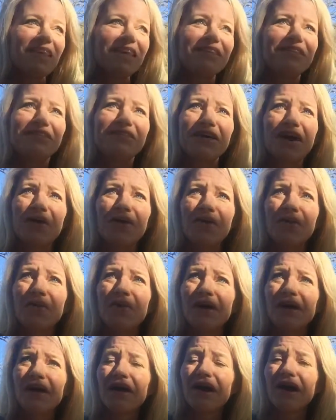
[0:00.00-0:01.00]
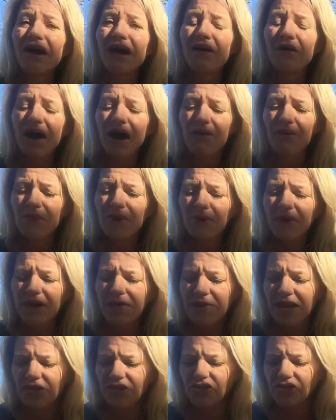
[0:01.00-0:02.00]
So we want
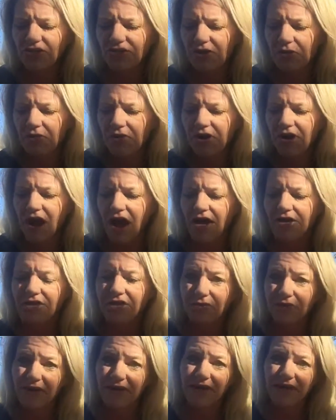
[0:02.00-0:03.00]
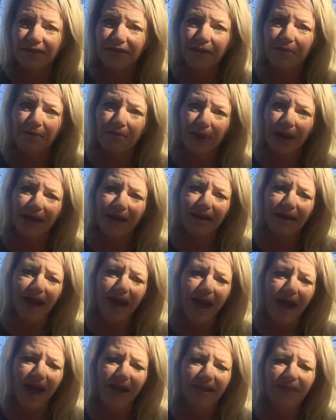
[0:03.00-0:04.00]
to make sure that we're not doing this and butting
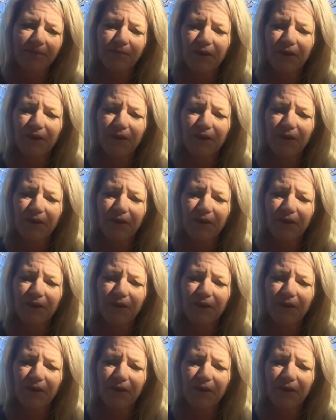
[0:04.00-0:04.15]
heads,